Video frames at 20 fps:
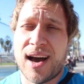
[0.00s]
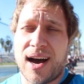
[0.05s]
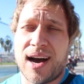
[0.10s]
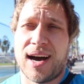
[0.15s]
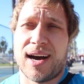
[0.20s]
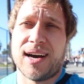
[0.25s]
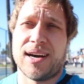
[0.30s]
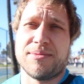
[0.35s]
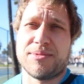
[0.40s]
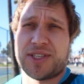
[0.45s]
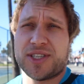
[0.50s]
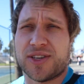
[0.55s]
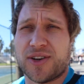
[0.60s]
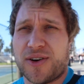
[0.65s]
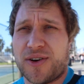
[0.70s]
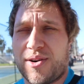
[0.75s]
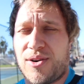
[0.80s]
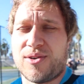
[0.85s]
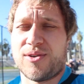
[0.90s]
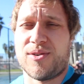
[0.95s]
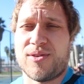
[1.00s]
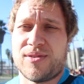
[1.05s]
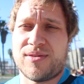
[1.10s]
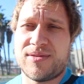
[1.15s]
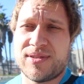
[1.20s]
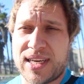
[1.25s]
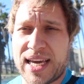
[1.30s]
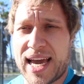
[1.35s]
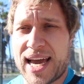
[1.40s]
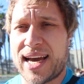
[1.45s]
Um, so
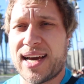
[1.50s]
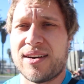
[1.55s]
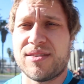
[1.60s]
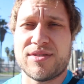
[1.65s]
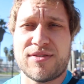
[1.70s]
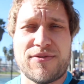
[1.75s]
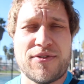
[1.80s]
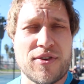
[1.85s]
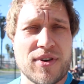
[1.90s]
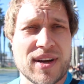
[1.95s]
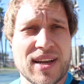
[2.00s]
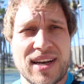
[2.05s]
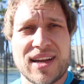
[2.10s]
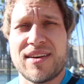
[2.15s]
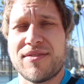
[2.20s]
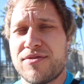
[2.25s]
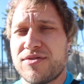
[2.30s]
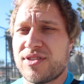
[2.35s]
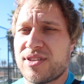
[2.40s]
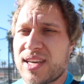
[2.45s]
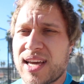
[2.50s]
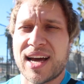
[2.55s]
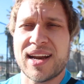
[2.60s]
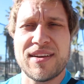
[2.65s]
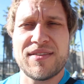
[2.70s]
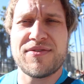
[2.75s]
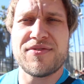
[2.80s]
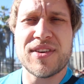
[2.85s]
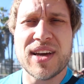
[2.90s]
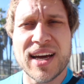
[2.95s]
yeah, it was fork and knife. It's
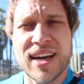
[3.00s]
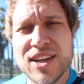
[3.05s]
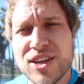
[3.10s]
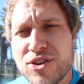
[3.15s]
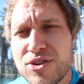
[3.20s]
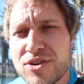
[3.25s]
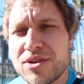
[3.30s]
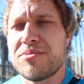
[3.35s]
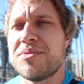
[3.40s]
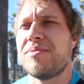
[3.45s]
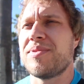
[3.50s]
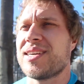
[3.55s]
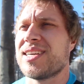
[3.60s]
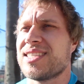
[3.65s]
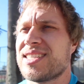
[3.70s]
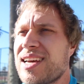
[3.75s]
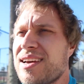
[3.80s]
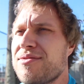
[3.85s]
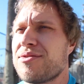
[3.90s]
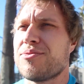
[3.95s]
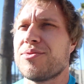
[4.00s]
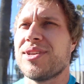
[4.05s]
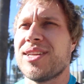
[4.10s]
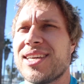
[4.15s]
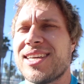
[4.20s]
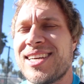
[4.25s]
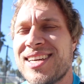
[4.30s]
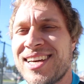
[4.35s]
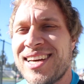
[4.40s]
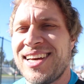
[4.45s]
kind of kind of new to me because I haven't
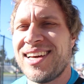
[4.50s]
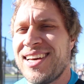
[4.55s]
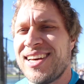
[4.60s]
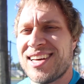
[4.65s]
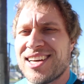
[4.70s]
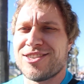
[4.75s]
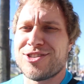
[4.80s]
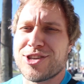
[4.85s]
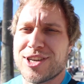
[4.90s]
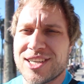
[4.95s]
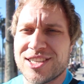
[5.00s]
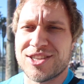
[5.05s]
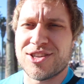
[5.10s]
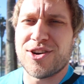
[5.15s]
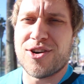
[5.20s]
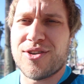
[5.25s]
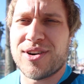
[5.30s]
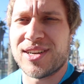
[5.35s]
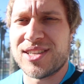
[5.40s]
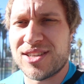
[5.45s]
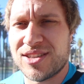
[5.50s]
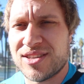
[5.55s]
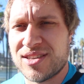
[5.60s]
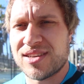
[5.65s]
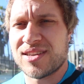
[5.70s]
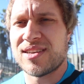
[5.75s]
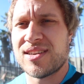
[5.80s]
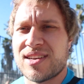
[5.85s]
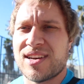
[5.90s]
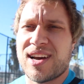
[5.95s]
really, as you guys know, I
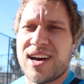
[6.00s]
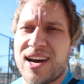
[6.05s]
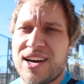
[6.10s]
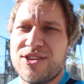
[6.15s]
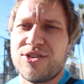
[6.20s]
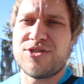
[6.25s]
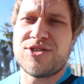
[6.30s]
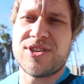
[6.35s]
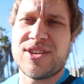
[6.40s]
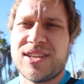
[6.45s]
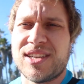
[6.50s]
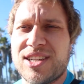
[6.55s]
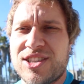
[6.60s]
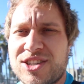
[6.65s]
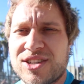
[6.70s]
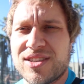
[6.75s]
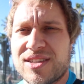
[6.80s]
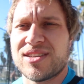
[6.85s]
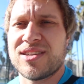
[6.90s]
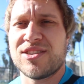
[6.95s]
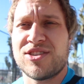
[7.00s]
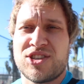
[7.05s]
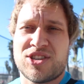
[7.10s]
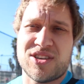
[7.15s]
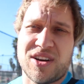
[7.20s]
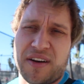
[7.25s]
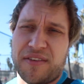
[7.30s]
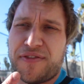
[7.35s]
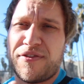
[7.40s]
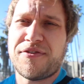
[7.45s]
just I usually just
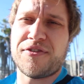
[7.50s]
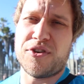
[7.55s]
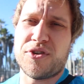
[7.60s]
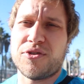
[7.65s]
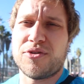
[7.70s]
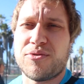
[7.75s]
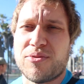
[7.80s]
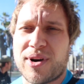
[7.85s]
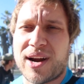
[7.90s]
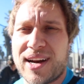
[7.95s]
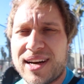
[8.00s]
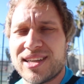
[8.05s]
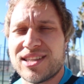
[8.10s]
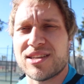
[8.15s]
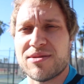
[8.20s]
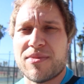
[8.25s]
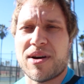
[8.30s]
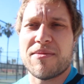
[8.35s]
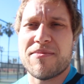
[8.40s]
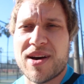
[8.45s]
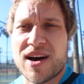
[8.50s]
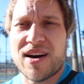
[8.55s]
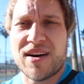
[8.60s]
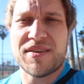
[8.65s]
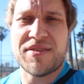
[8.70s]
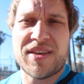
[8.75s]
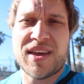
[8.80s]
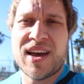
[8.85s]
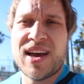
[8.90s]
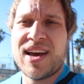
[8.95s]
shove food right into my
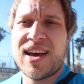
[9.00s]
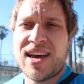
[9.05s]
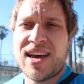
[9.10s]
mouth,